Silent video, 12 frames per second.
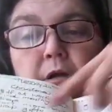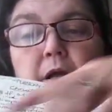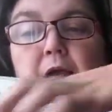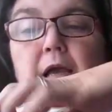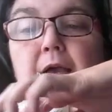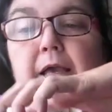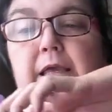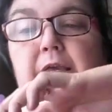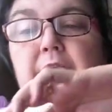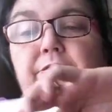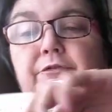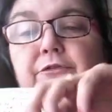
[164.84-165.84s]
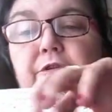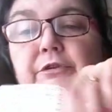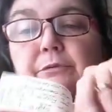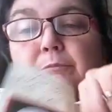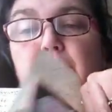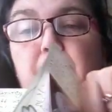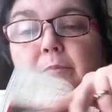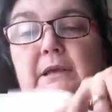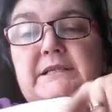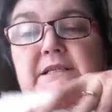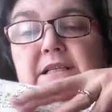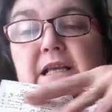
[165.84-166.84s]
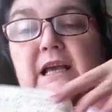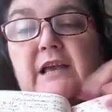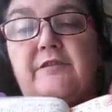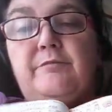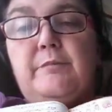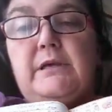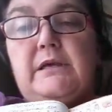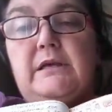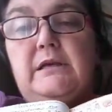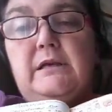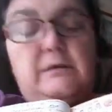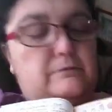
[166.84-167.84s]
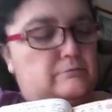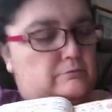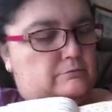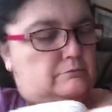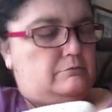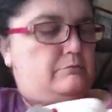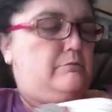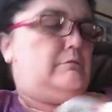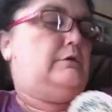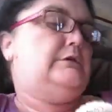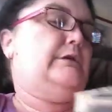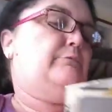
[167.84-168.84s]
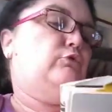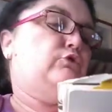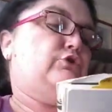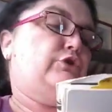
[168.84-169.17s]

Uh, a gift my bestie gave me. Is that more